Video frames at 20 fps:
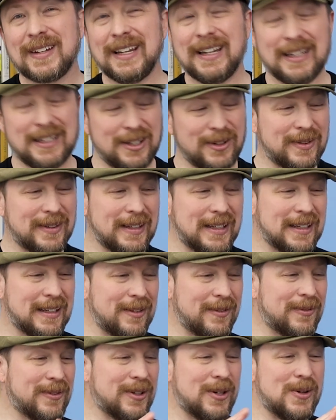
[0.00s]
and you think
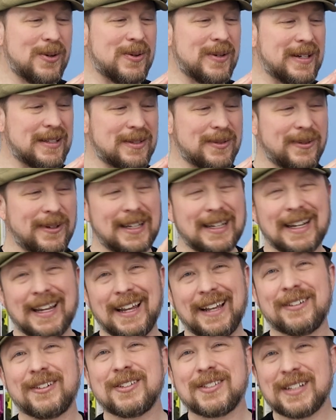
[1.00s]
of Coke as a way to
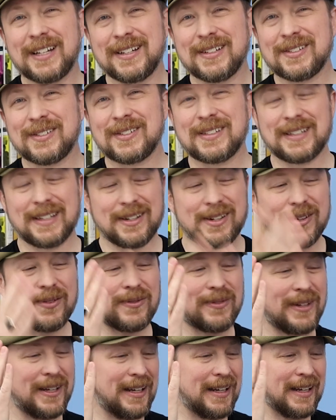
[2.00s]
energize yourself
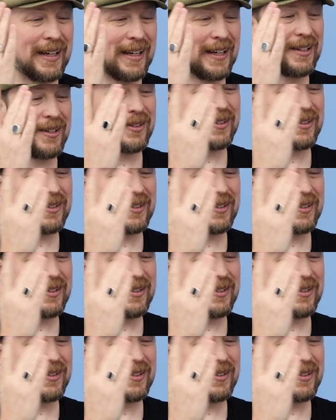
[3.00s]
and you